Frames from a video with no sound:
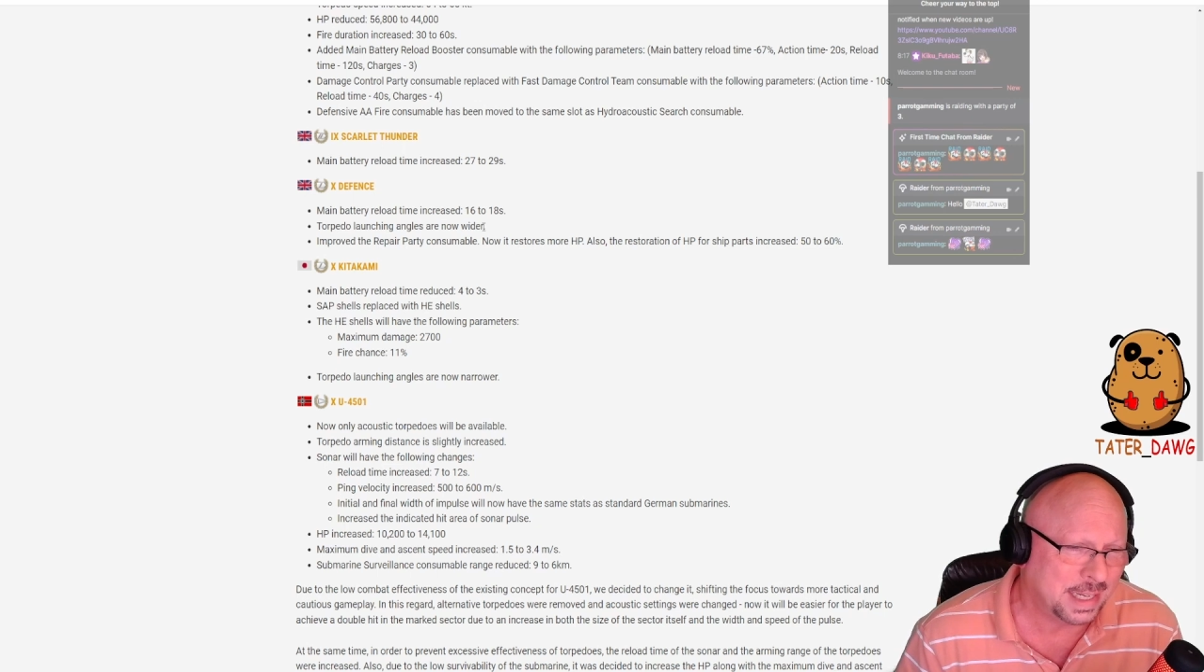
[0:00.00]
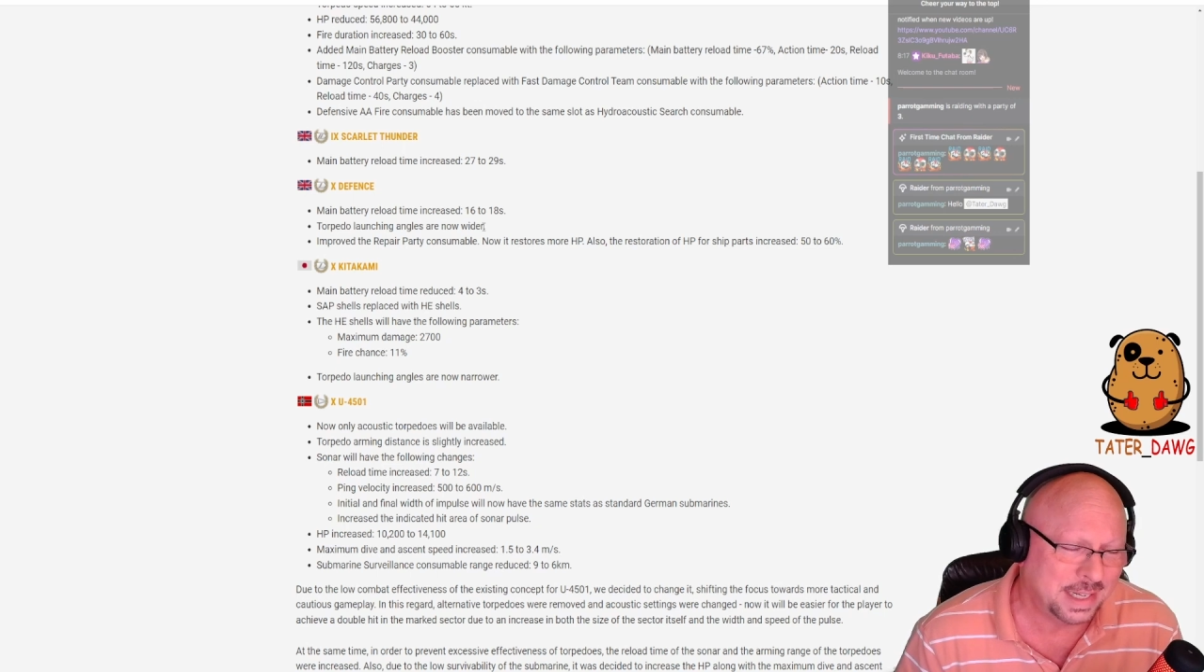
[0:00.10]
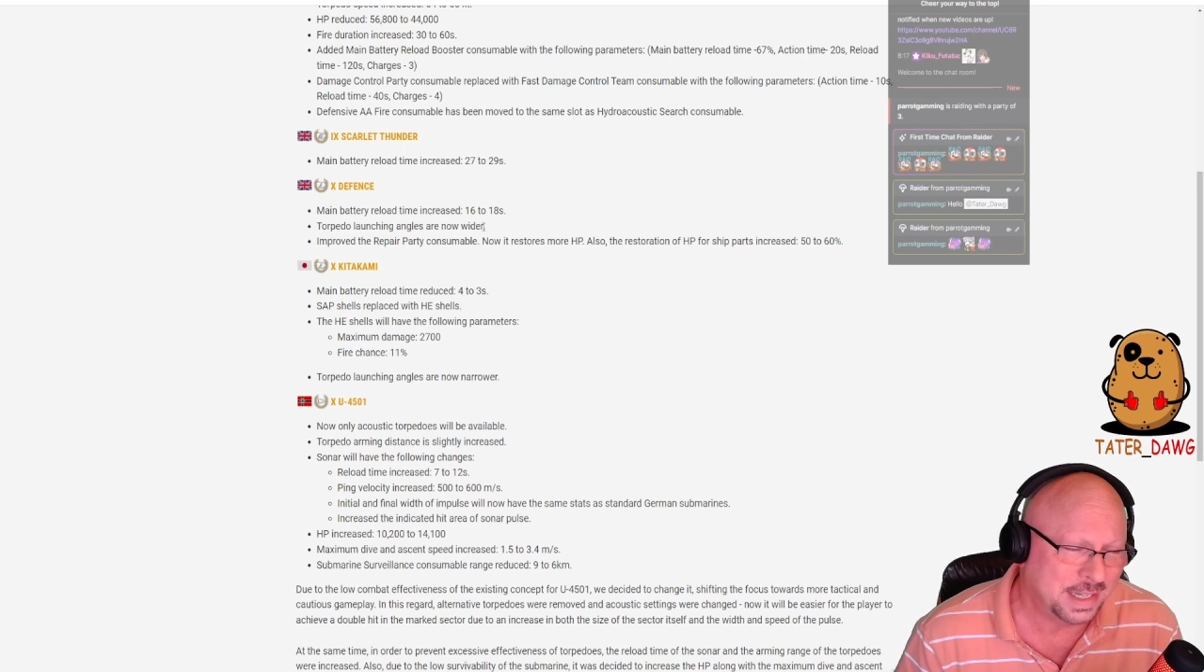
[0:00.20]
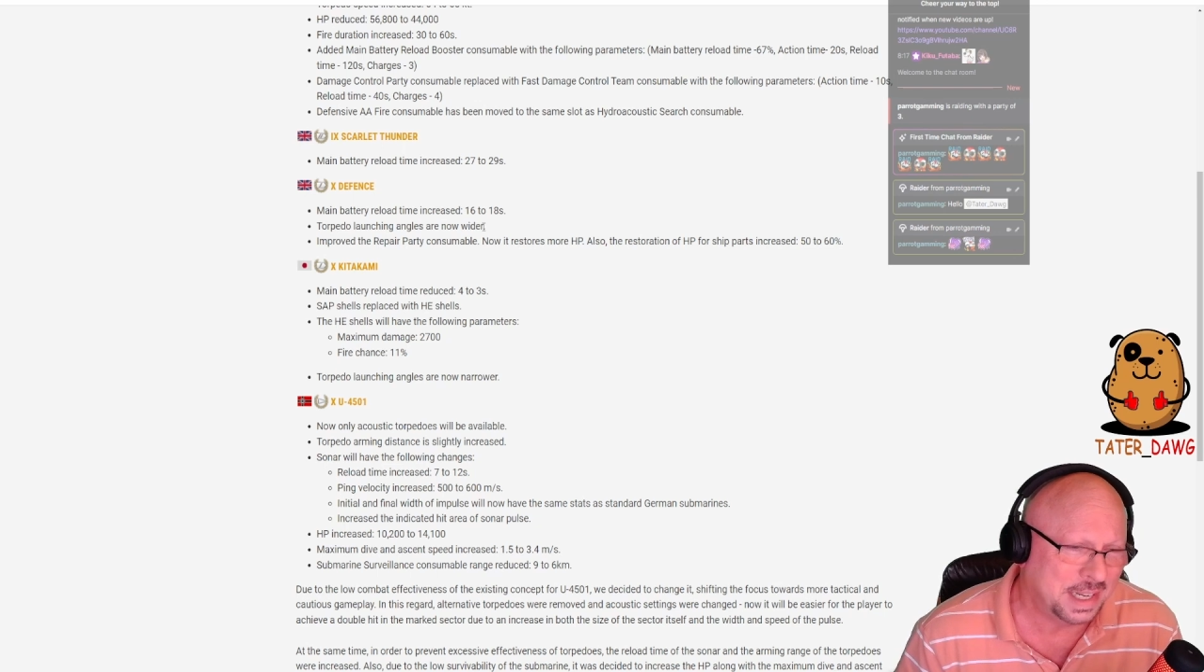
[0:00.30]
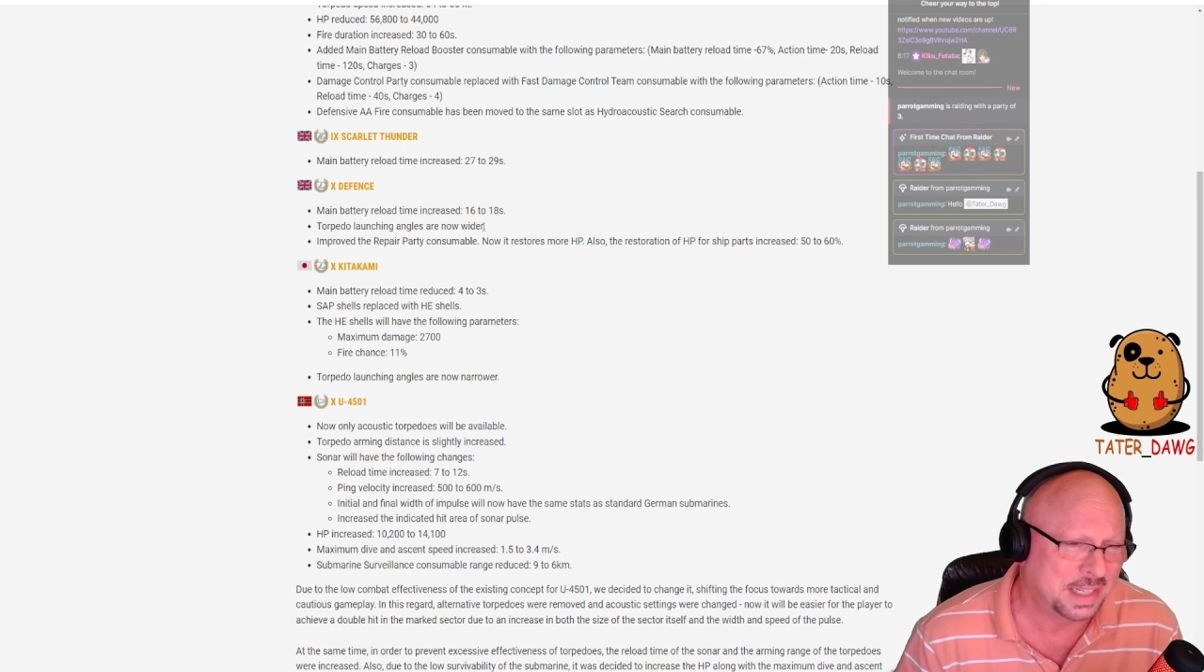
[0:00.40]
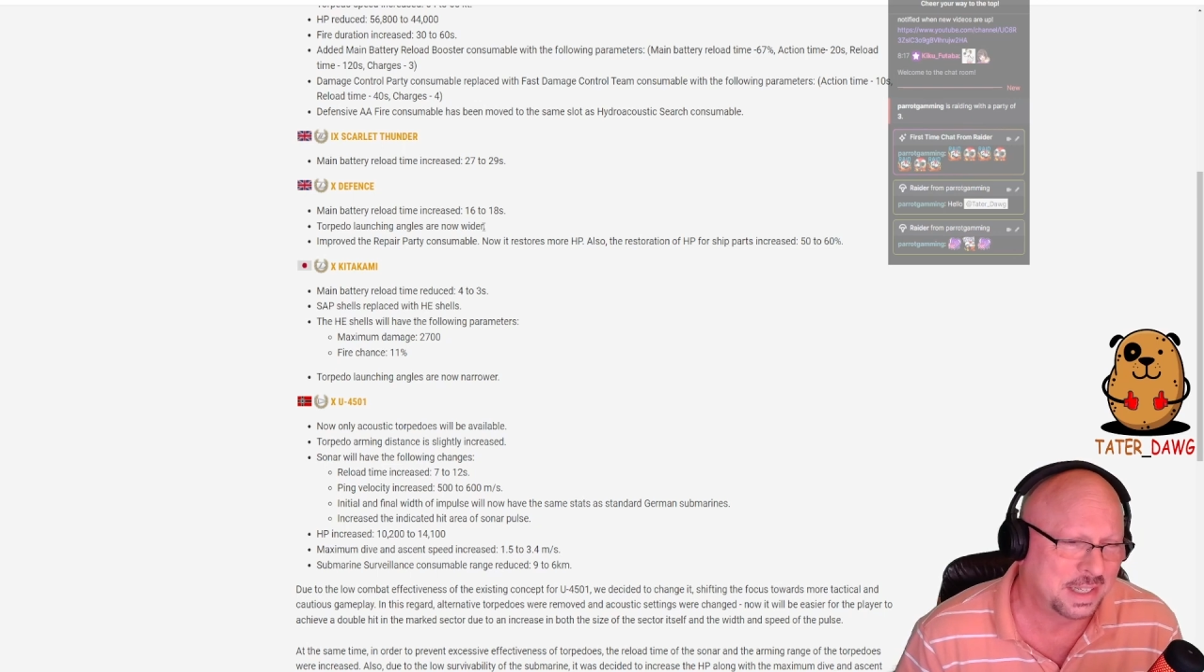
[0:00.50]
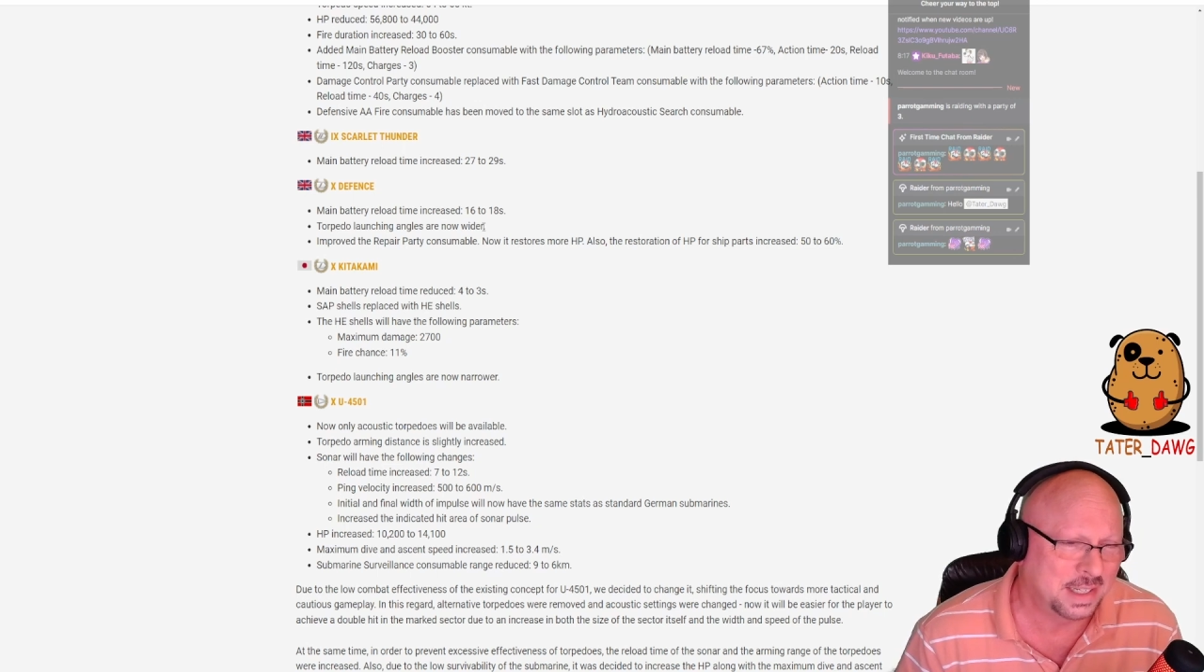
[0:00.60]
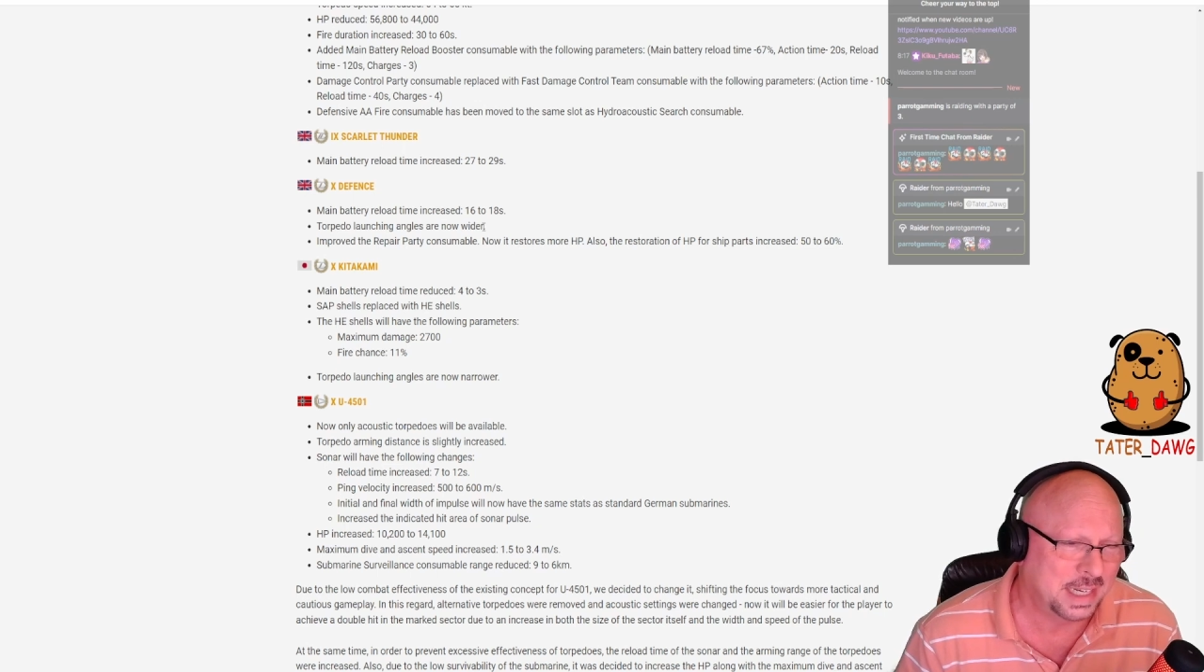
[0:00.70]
it doesn't